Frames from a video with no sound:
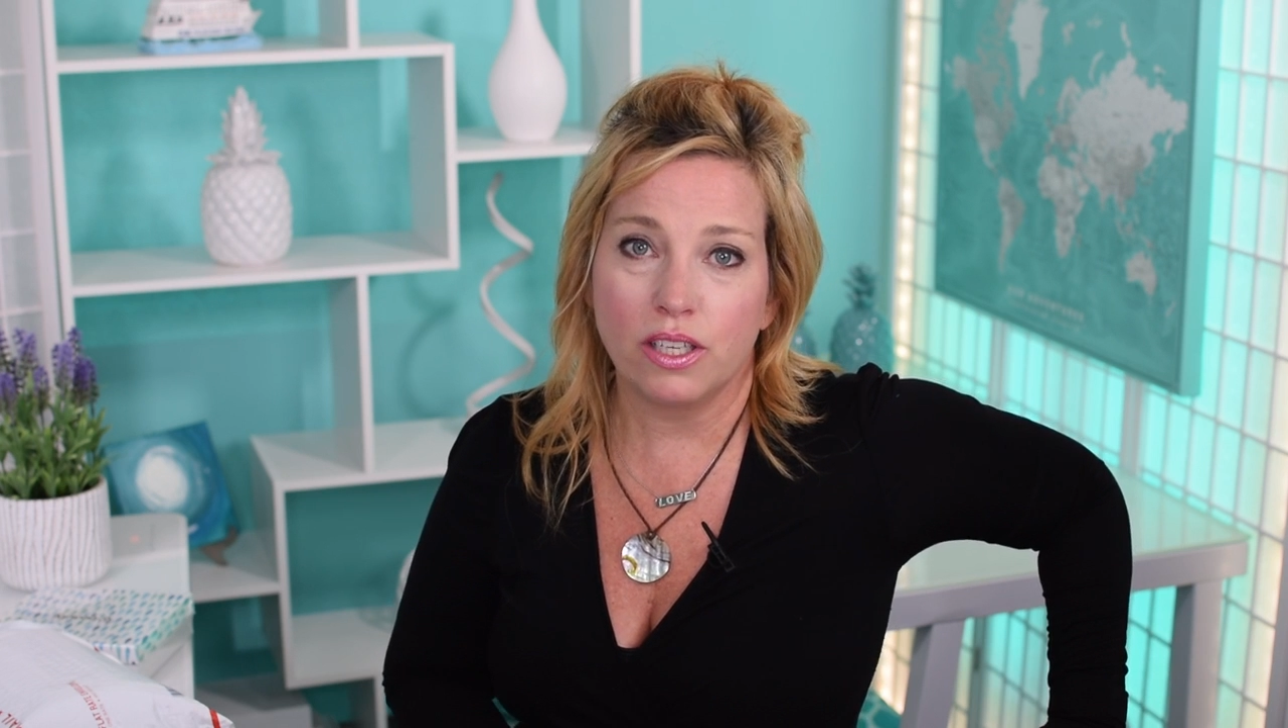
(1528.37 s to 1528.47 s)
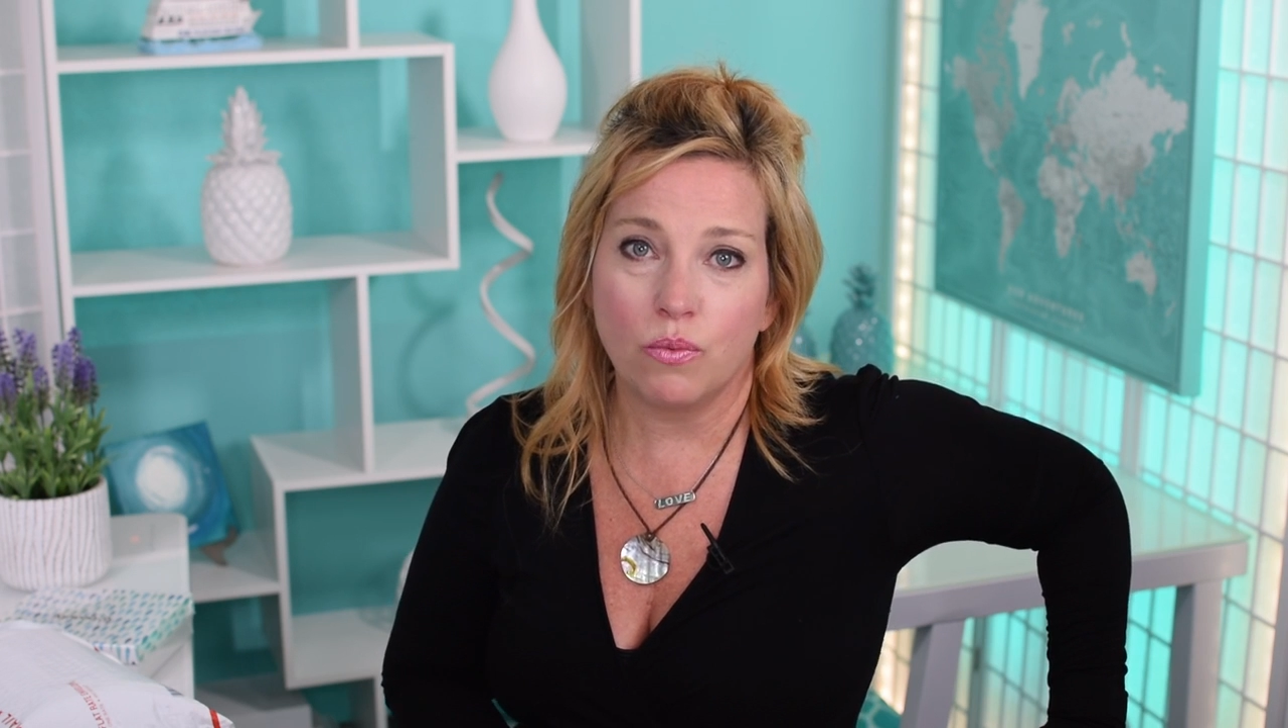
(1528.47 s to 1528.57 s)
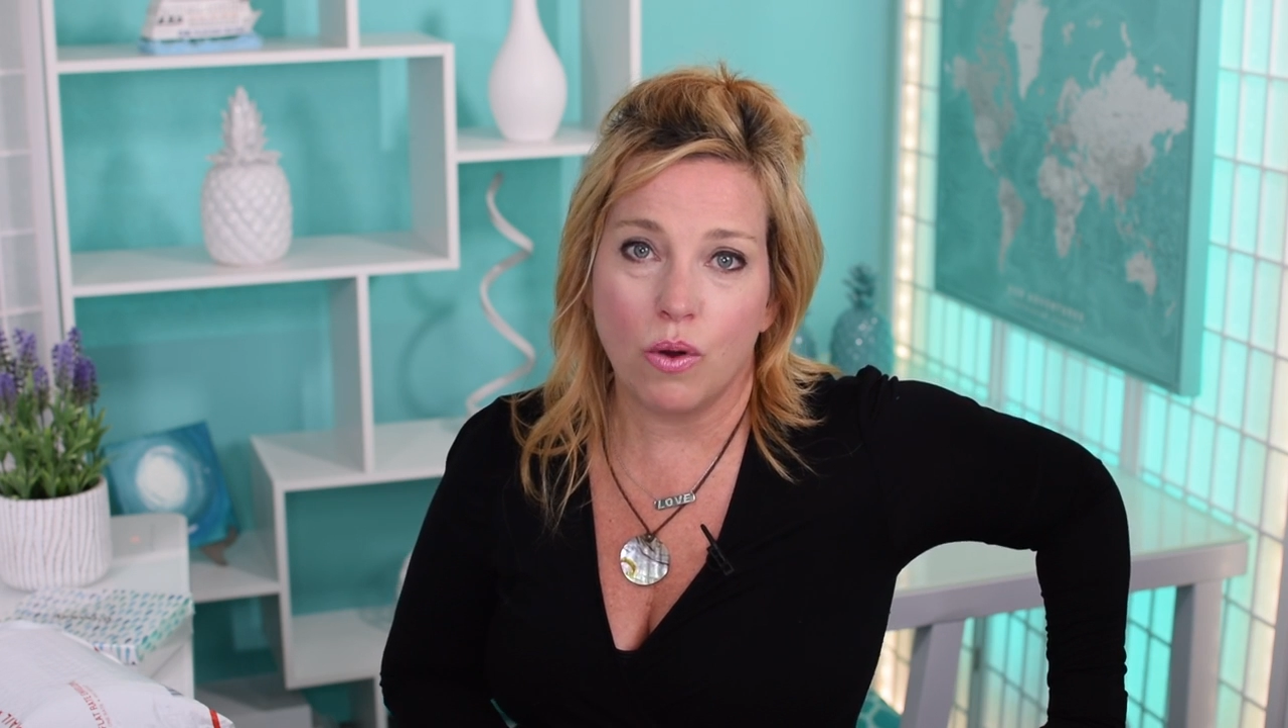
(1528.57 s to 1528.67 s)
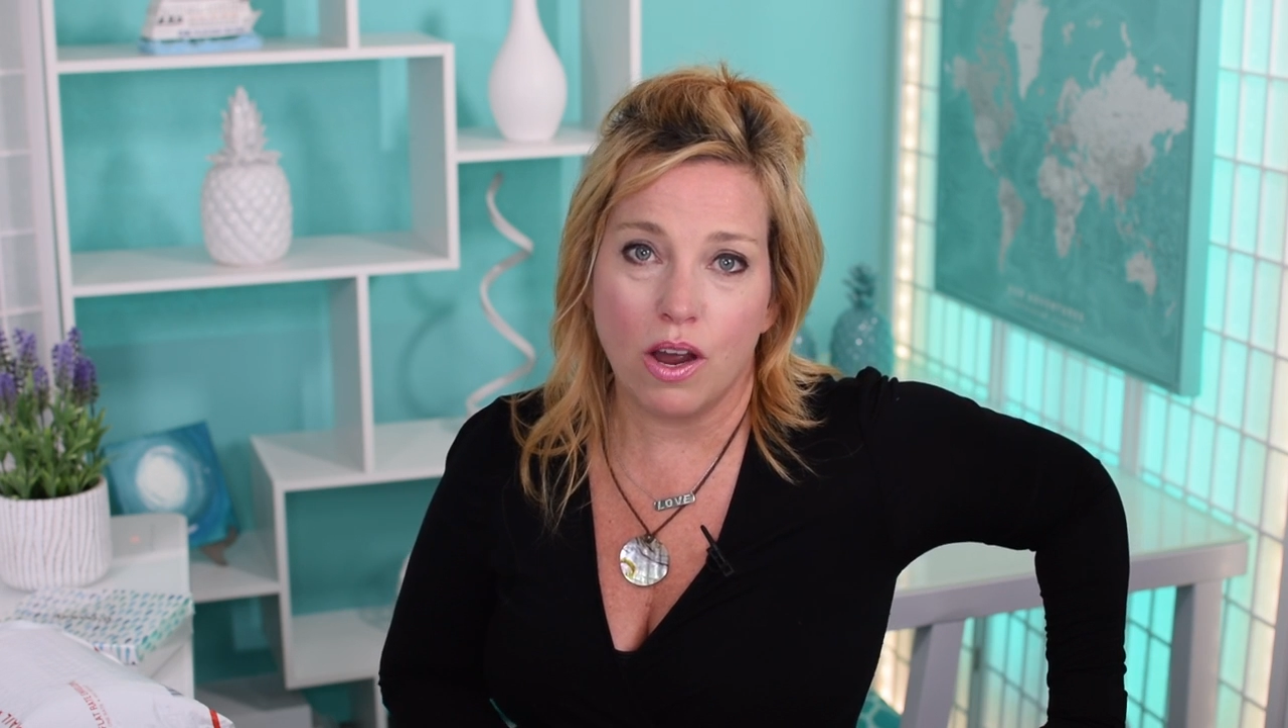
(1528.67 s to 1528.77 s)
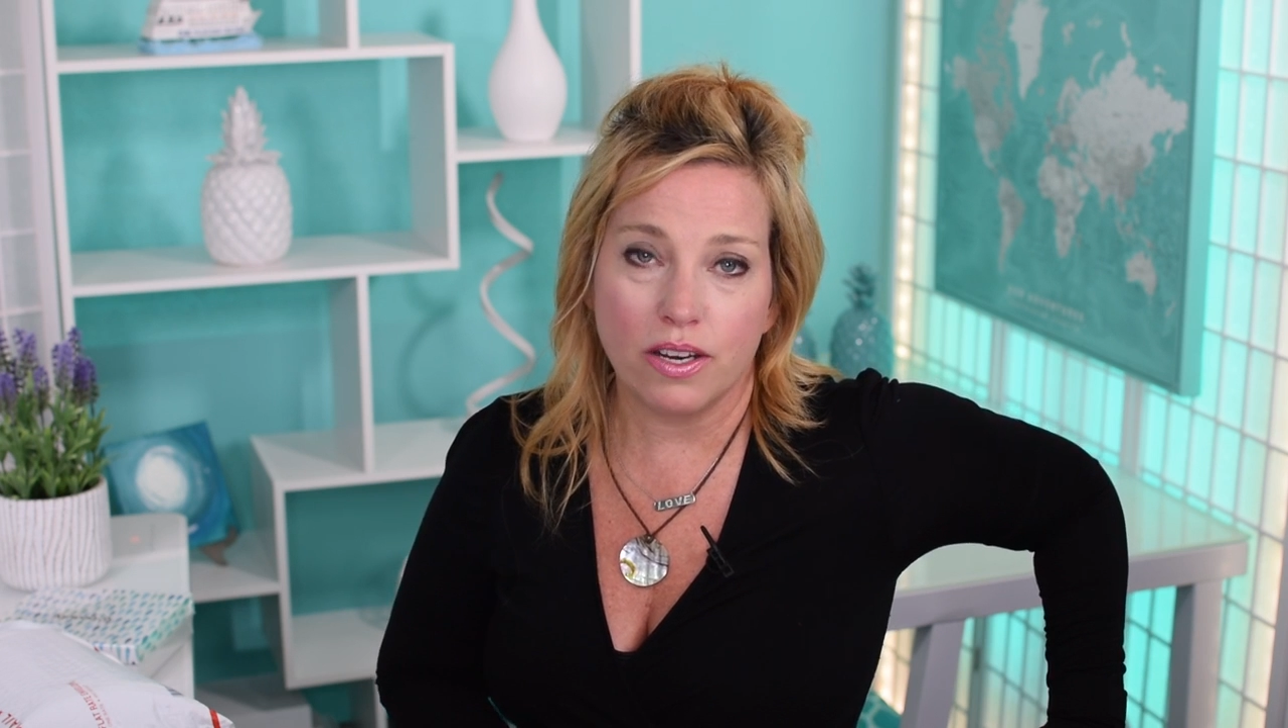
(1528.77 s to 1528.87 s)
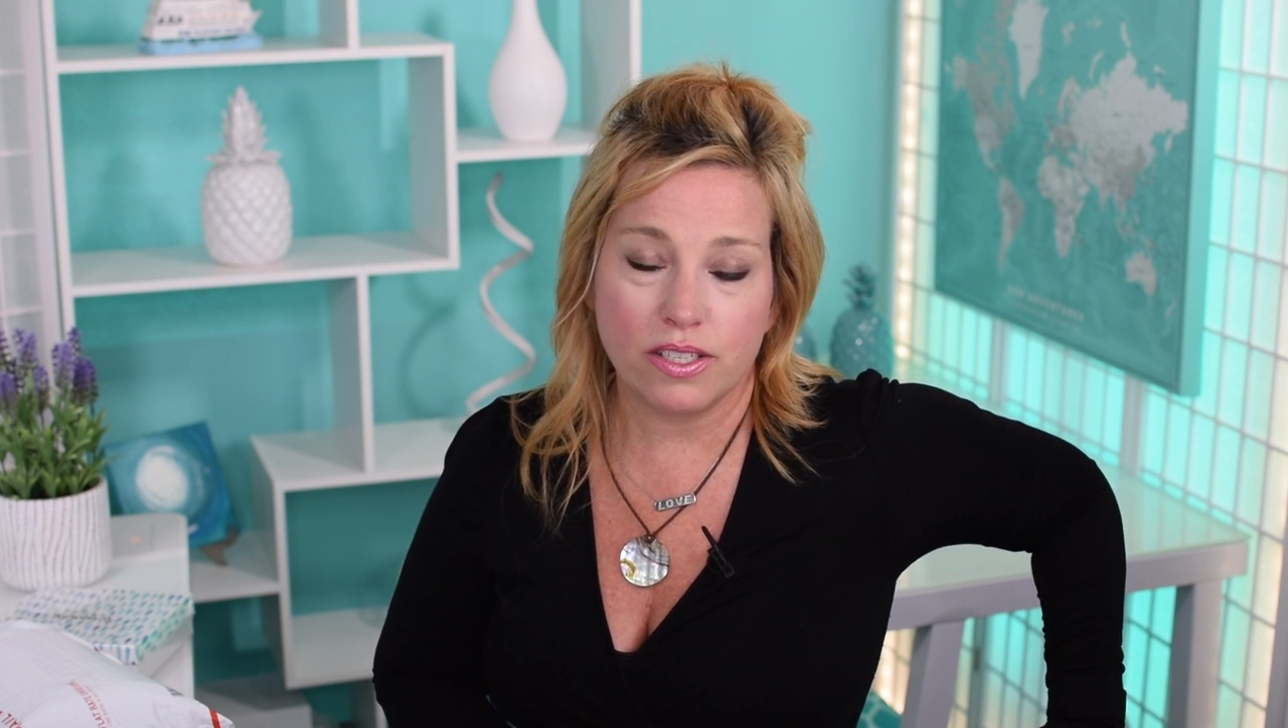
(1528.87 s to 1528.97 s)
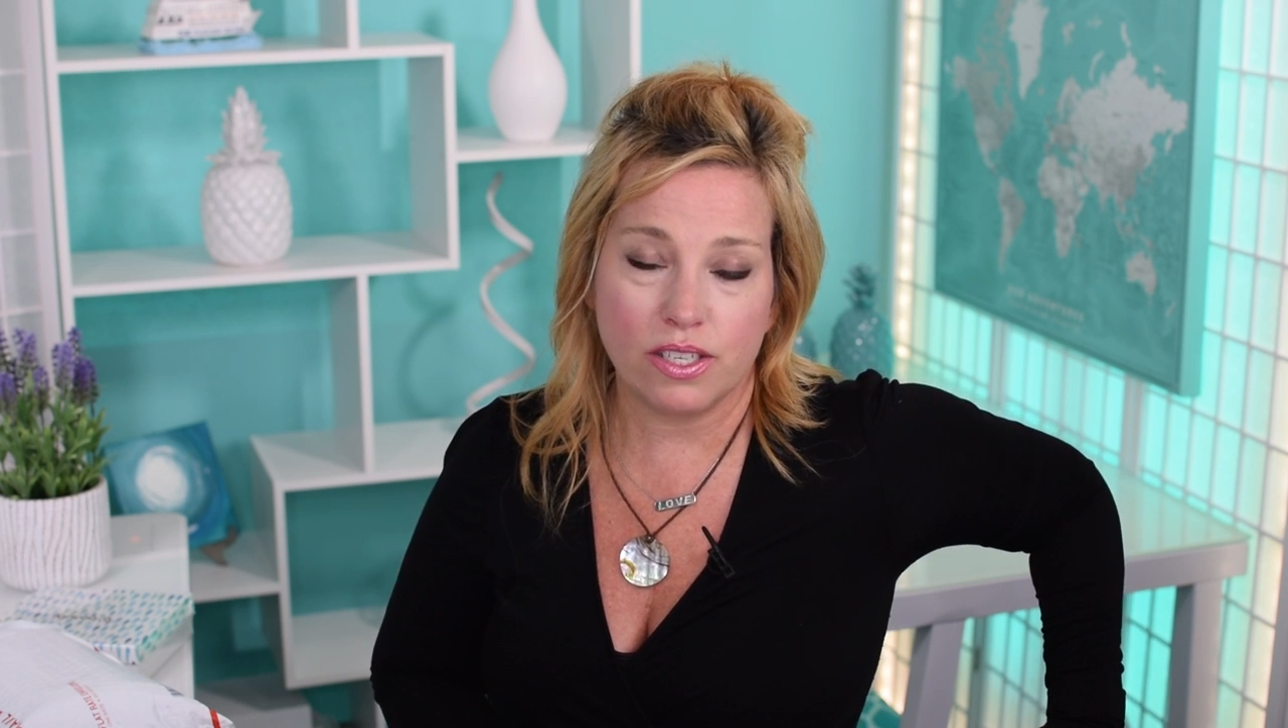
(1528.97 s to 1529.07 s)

want